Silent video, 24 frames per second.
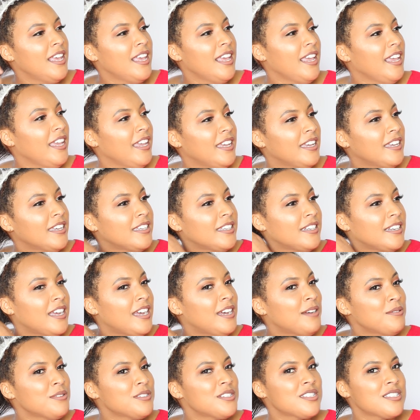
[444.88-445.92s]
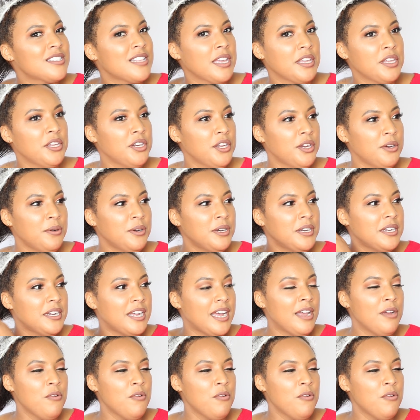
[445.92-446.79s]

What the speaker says: and I was just like, you know what?